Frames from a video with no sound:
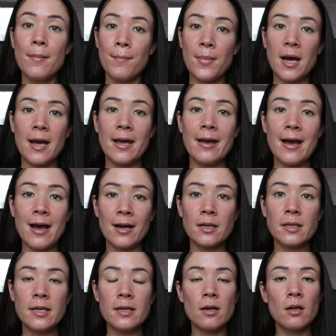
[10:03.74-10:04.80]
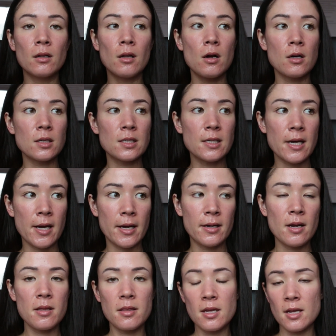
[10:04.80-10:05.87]
my acne
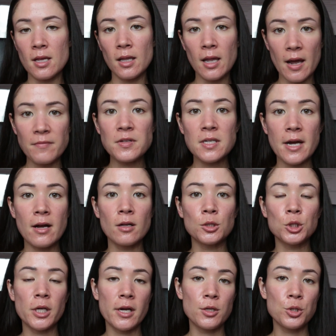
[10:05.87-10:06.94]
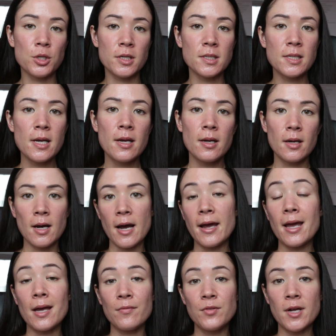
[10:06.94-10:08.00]
alongside the lifestyle changes I
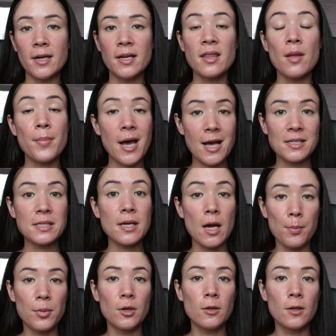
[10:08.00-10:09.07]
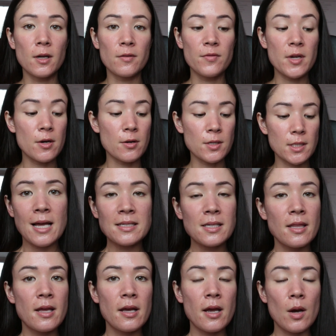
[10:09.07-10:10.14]
have done in the past couple of years. Last
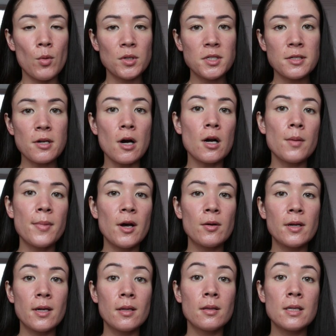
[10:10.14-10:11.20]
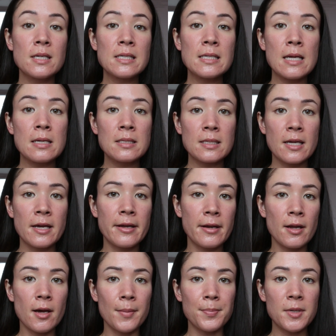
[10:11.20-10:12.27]
thing I want to talk about in this skin
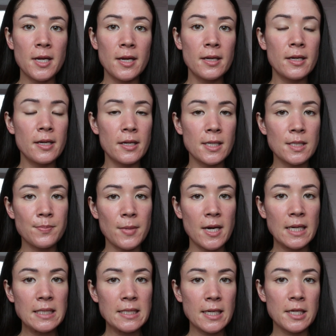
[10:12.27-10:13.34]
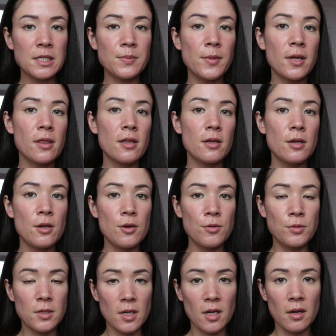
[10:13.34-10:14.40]
update is my 6-month
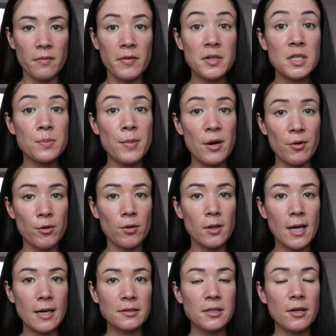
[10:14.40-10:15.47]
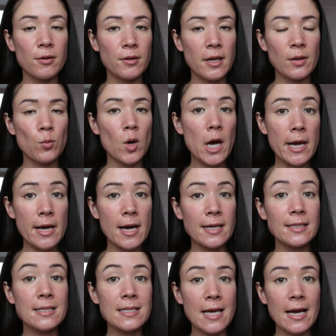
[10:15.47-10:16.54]
use of Spironolactone and why I
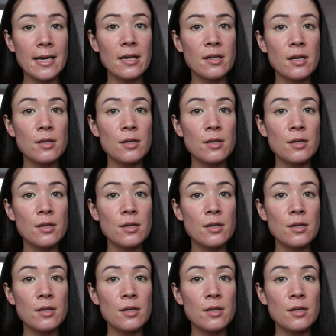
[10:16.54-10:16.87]
decided